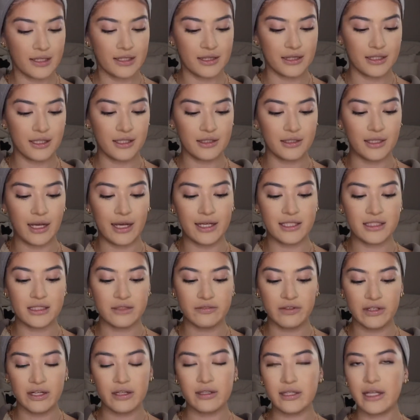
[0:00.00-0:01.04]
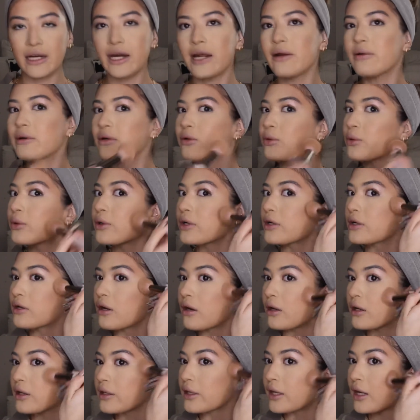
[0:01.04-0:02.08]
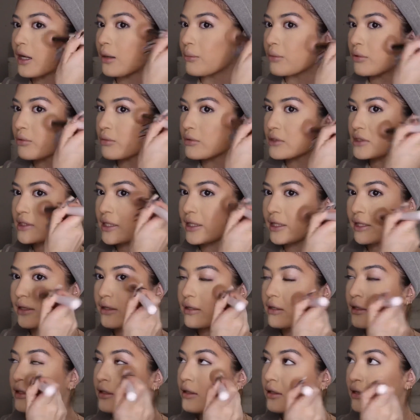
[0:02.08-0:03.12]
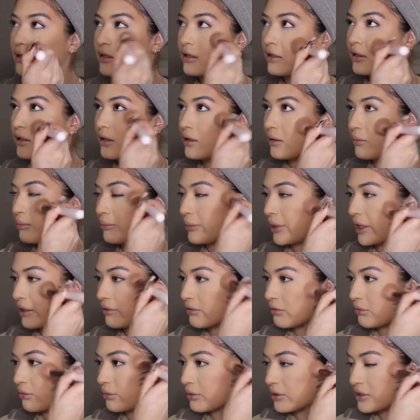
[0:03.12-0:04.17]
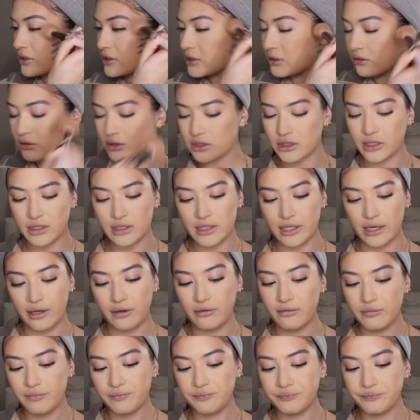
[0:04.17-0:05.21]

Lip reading: The last video that I recorded on a camera was like back when we were still shut down.